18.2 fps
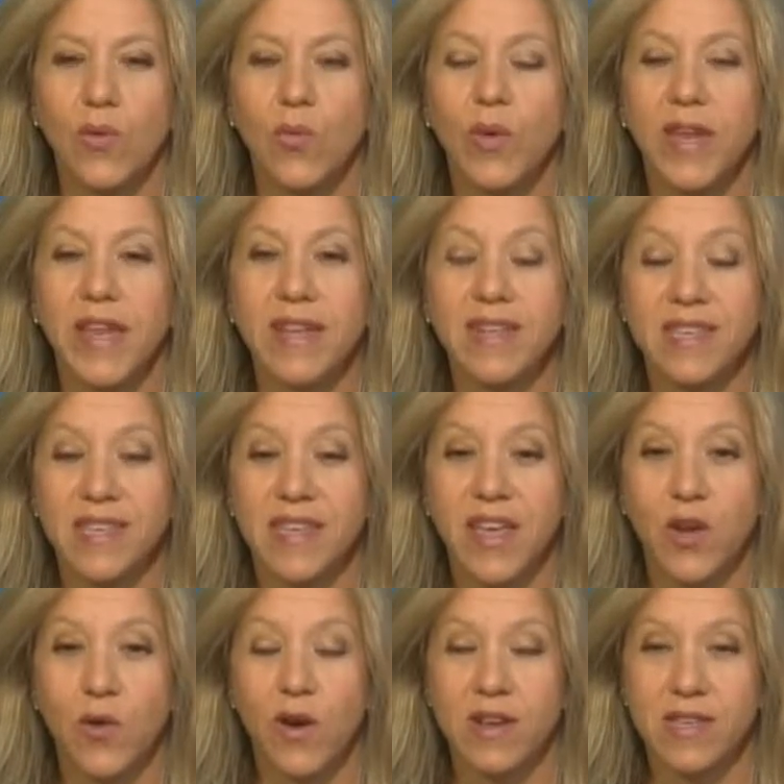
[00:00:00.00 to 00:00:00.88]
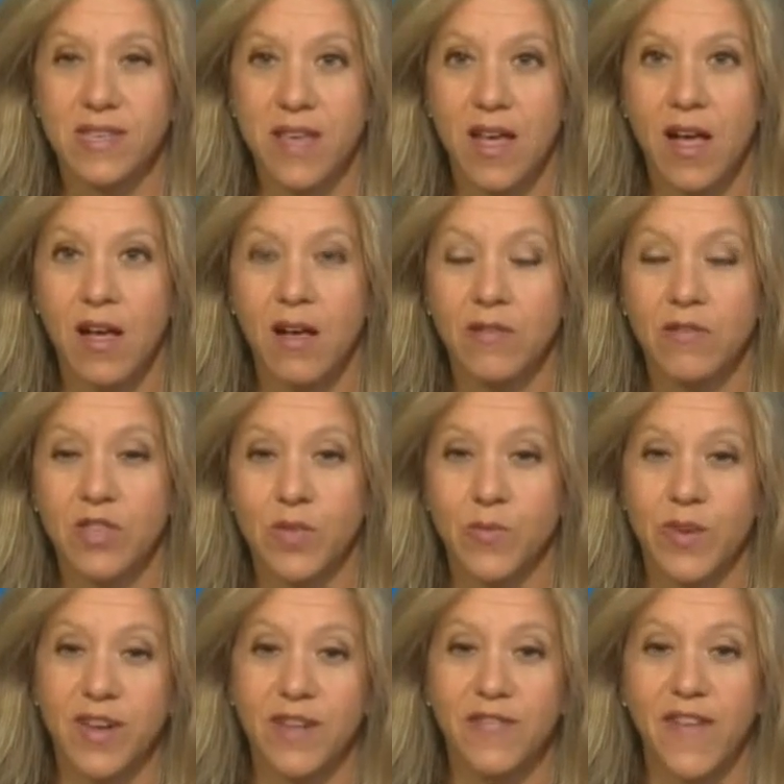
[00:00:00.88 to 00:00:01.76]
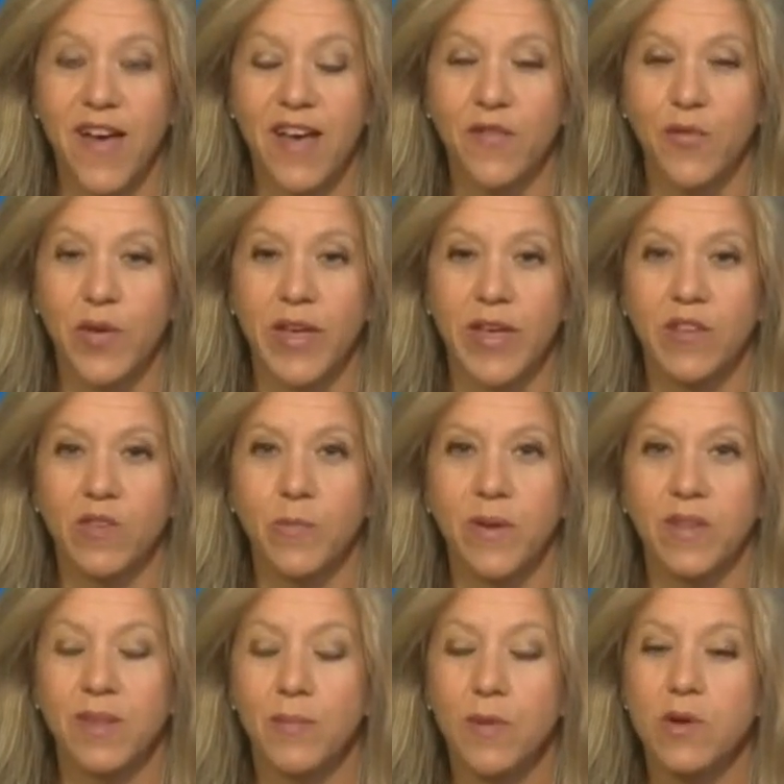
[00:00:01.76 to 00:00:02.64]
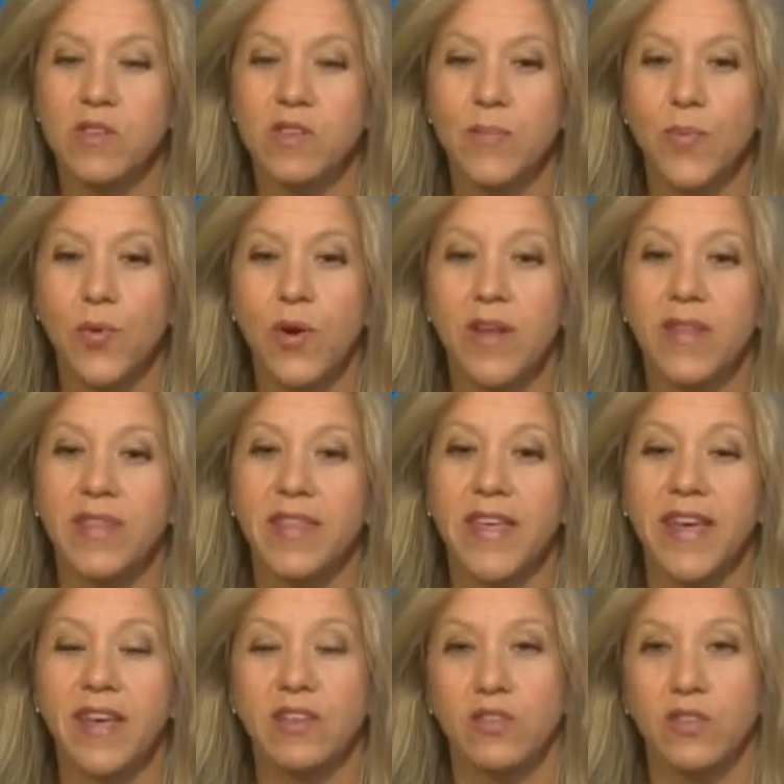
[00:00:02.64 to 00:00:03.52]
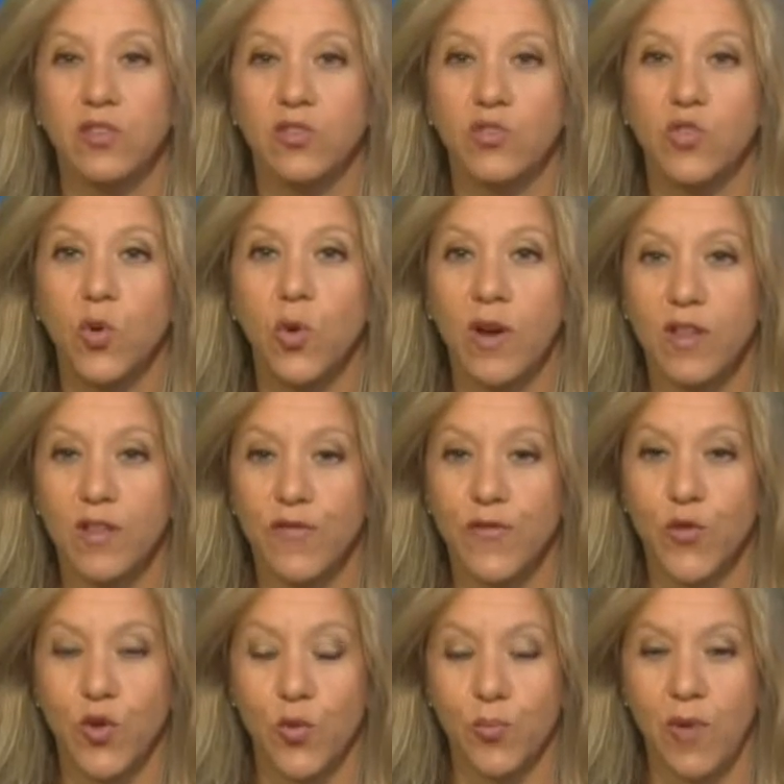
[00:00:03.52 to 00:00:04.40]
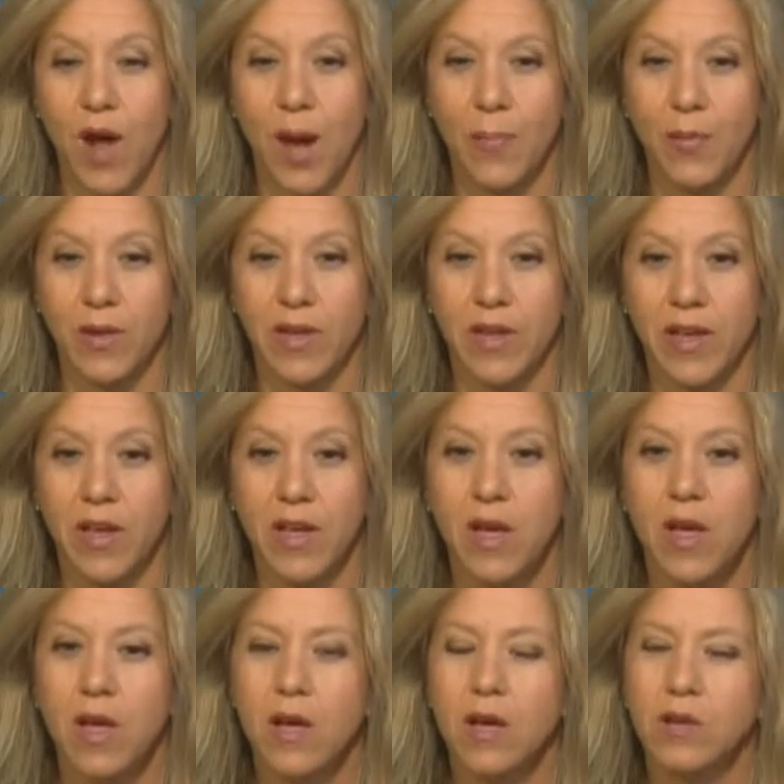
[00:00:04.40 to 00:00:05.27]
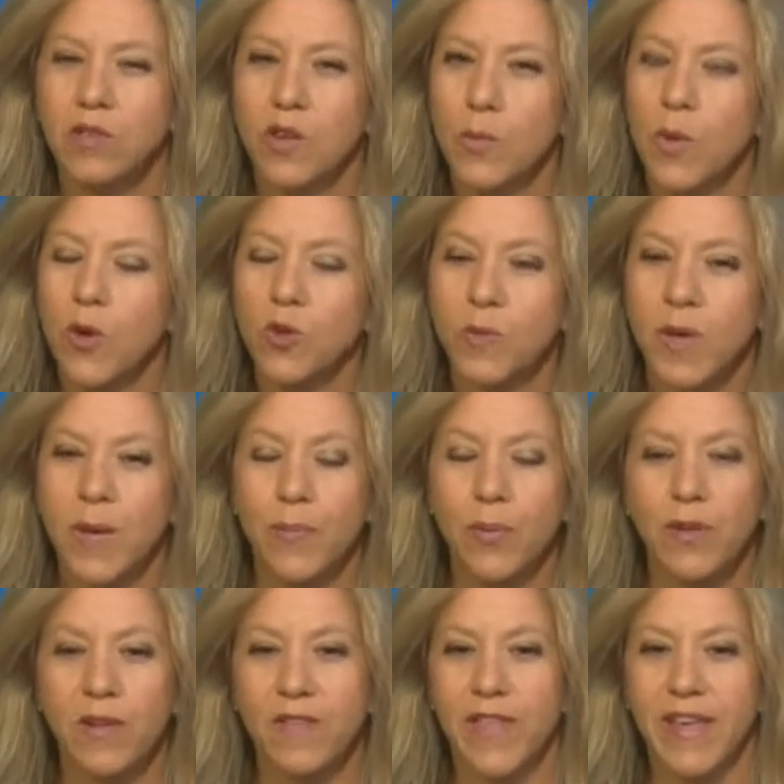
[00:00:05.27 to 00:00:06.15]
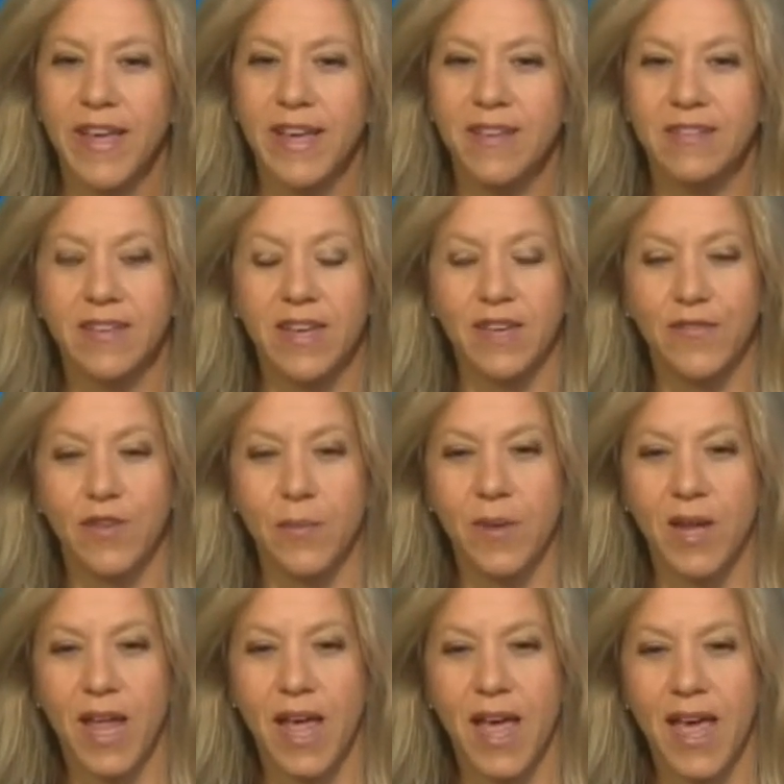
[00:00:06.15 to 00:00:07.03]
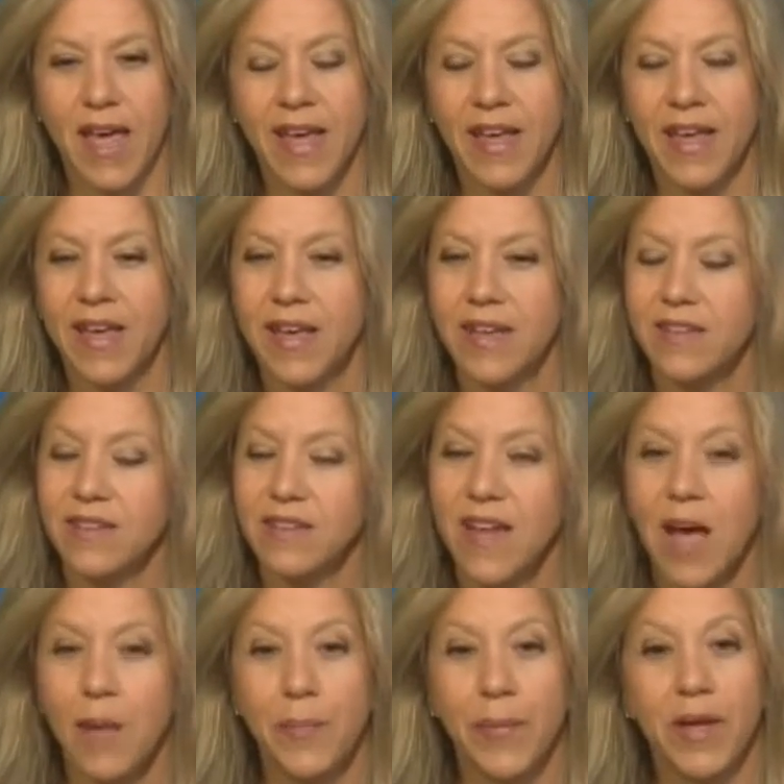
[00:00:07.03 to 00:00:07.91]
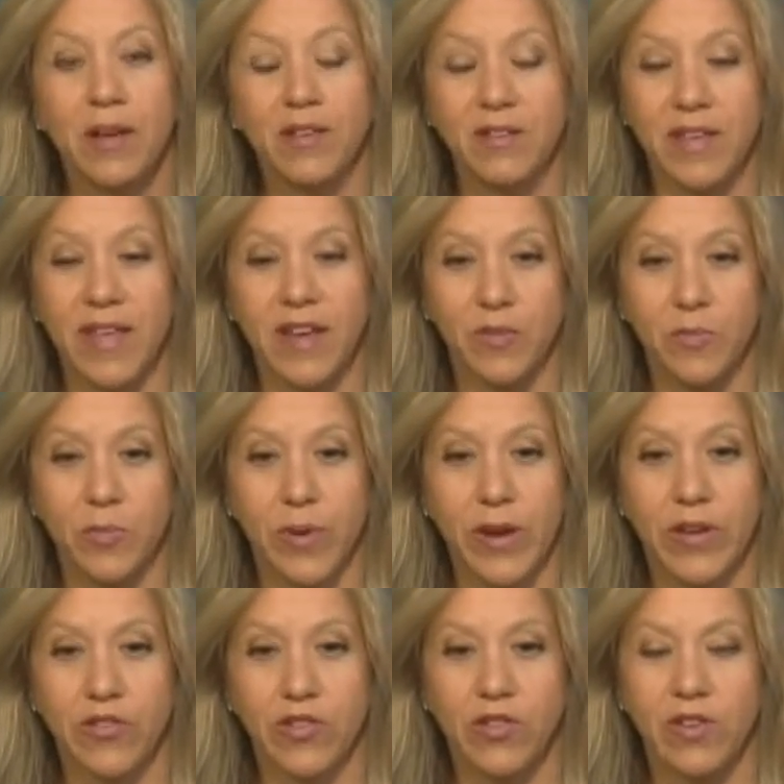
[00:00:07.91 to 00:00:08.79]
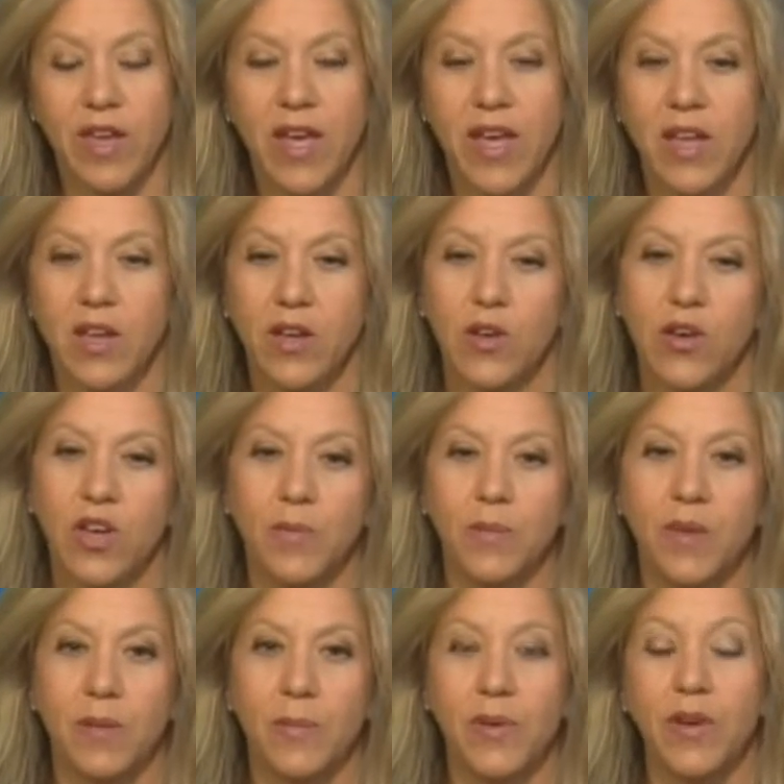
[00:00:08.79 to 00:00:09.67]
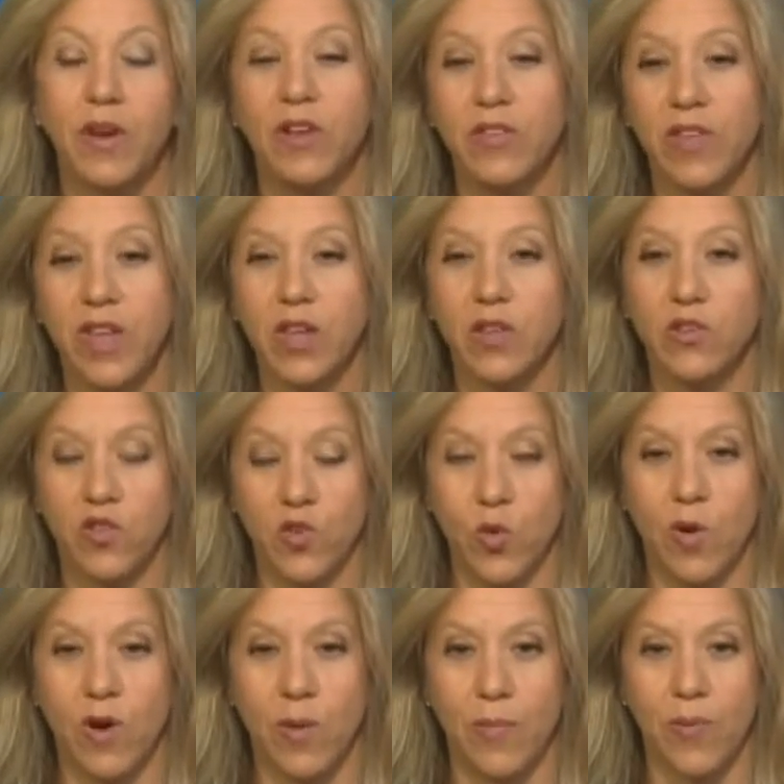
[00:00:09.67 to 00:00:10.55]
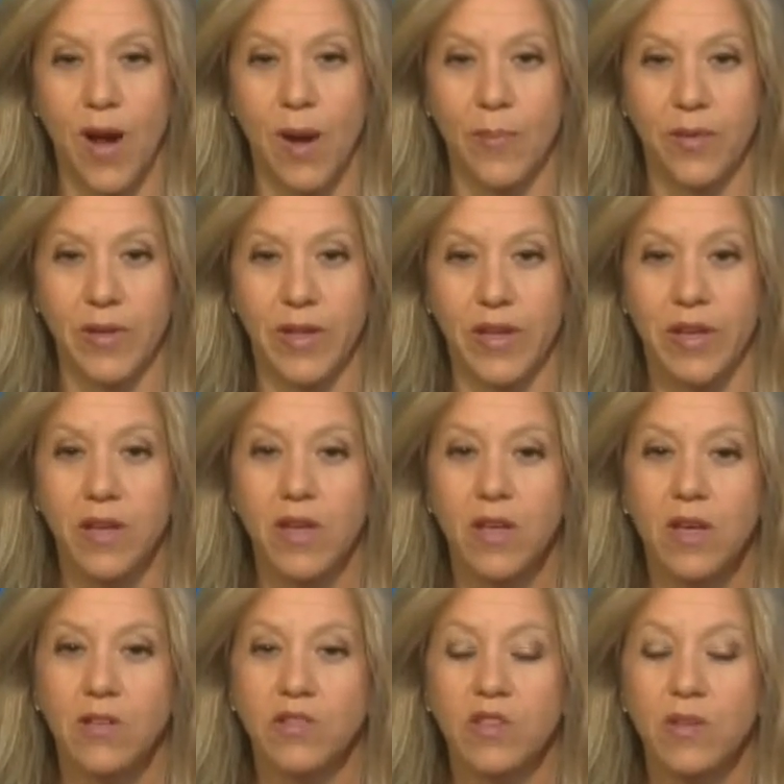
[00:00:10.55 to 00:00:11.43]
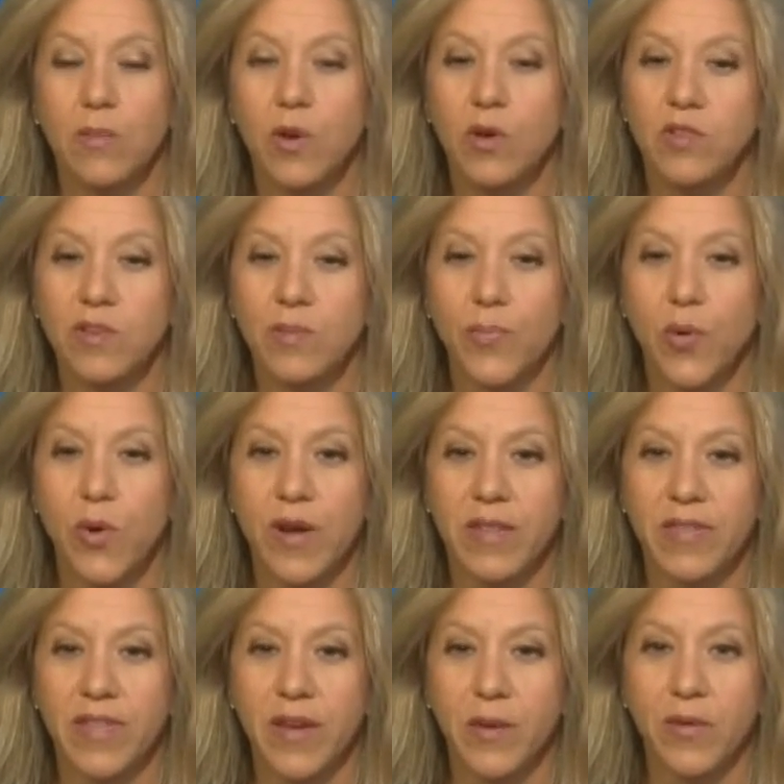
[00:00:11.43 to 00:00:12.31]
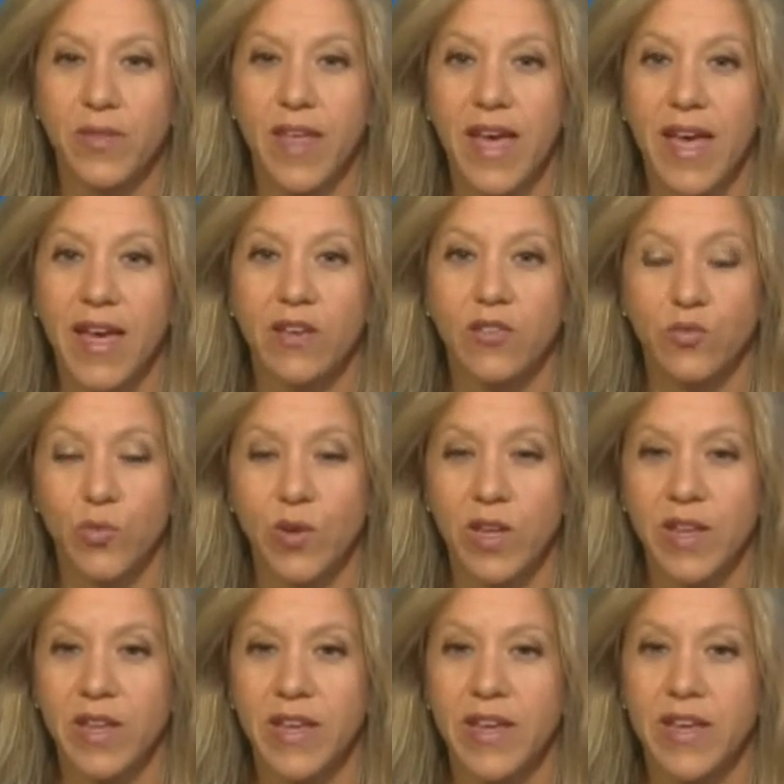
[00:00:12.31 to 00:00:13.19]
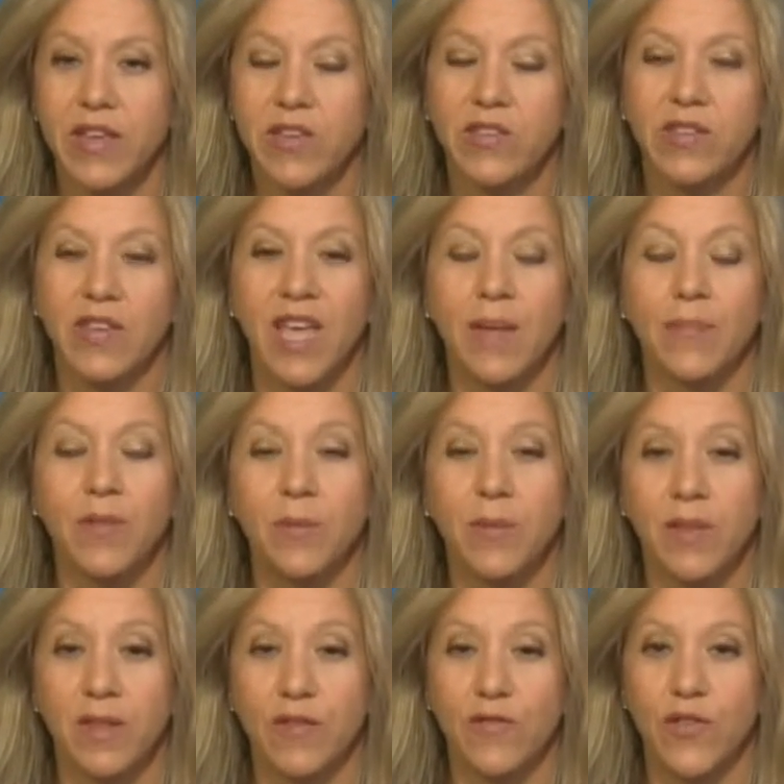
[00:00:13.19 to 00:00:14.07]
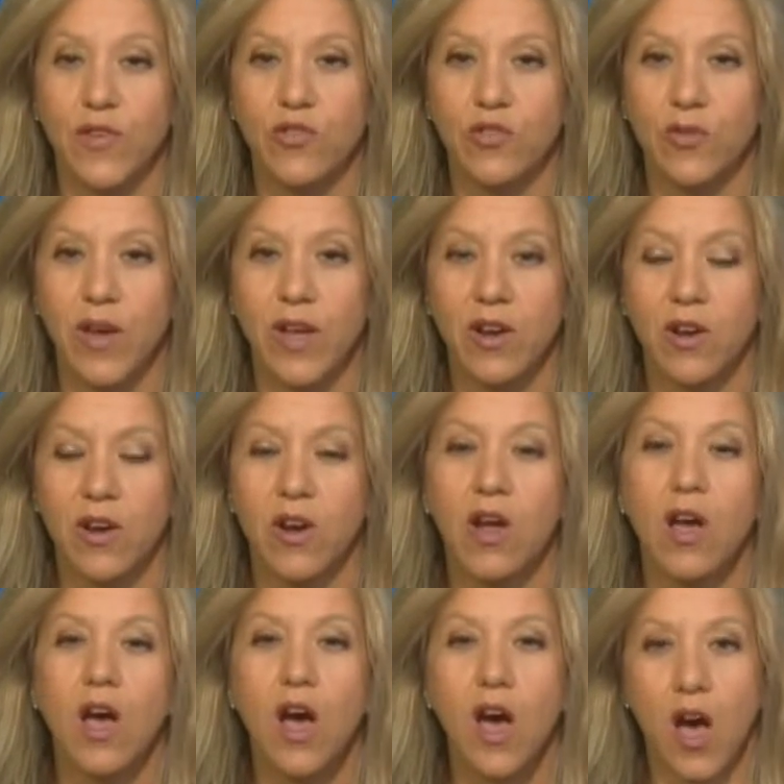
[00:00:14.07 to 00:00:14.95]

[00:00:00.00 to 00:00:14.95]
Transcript: We need to say to ourselves 3 to 5 weeks, but the most important thing is to store the food properly. So most people, if they get sick from an egg, it's not because of the expiration date. It could be because they didn't store it properly. So the most important thing with eggs really is to keep them in the refrigerator